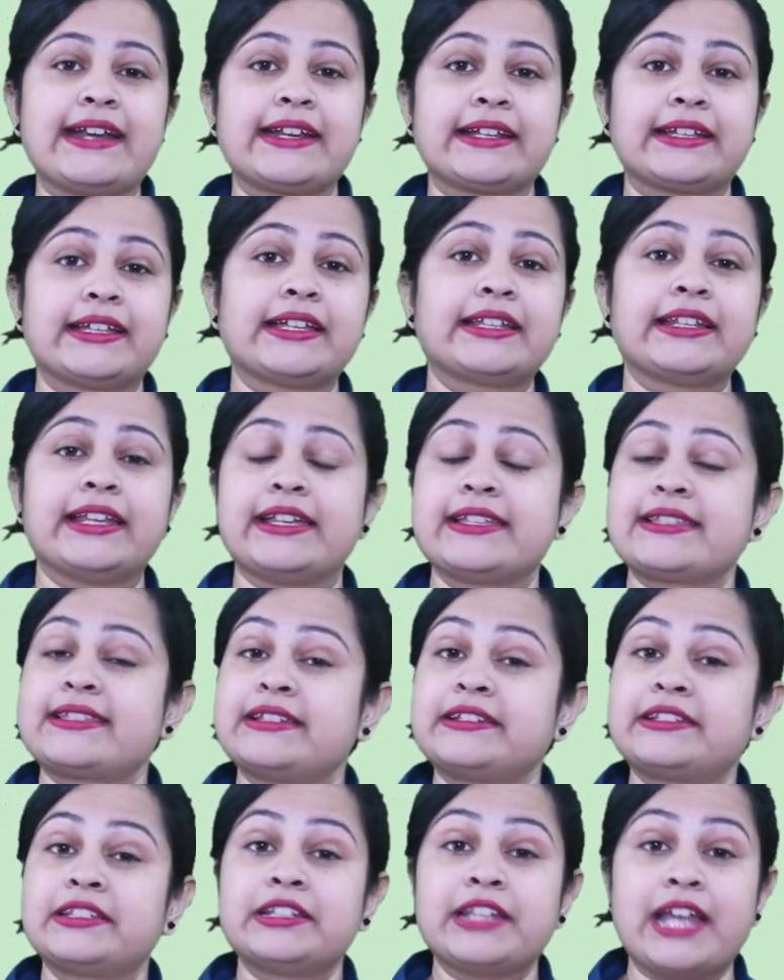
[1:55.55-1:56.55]
recognized
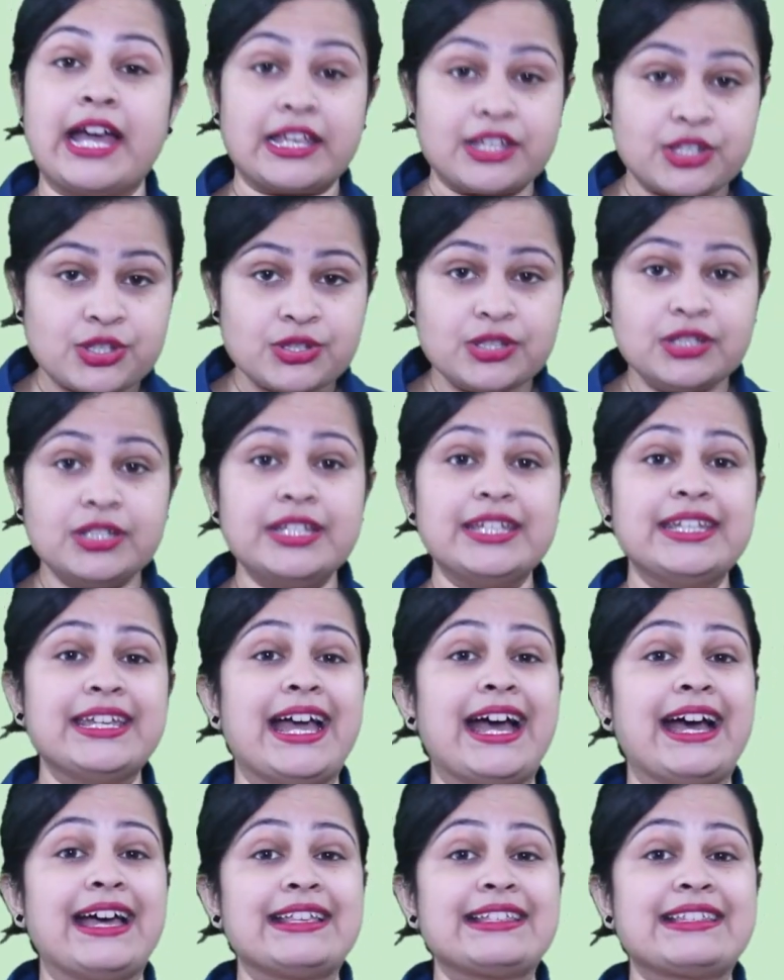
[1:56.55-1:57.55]
internationally
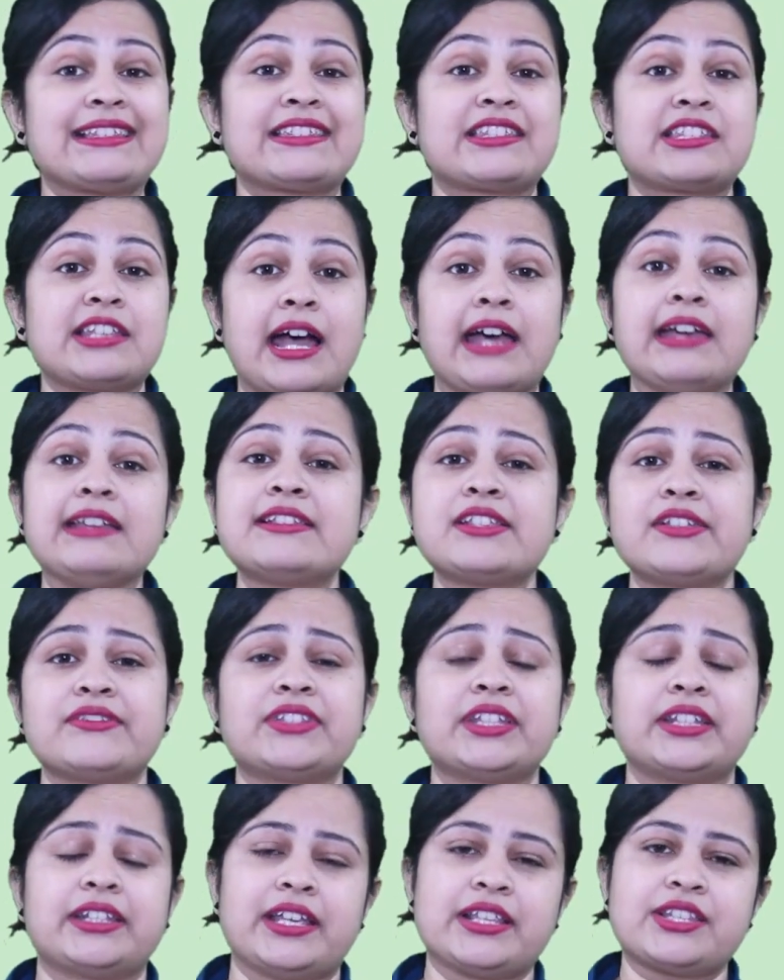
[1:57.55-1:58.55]
as giants of the
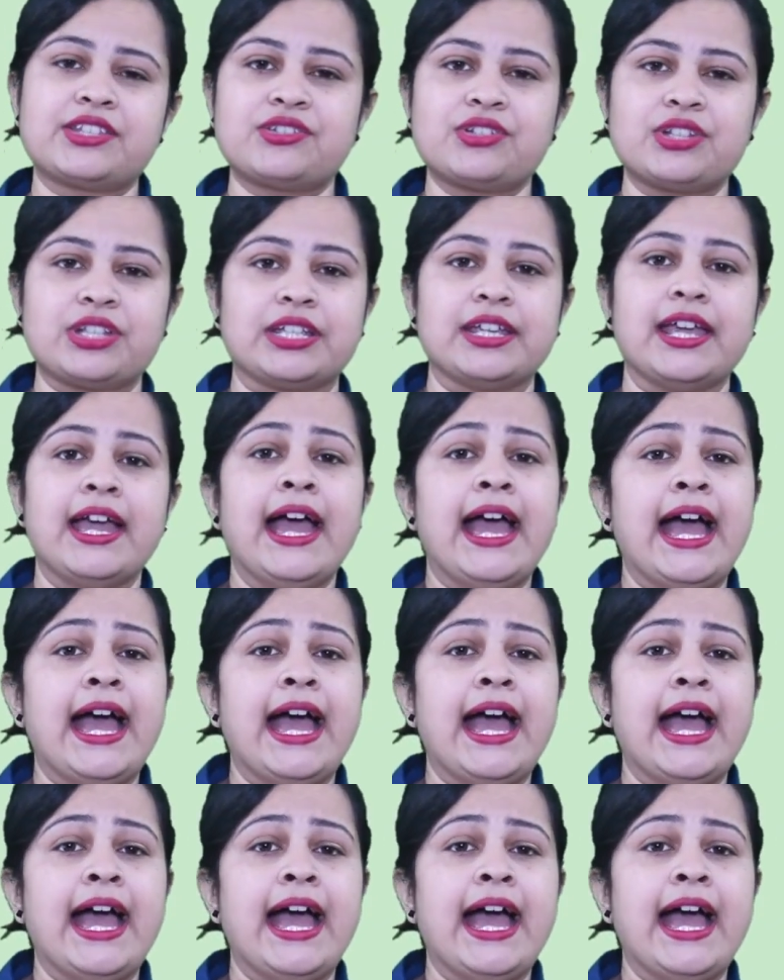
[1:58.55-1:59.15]
industry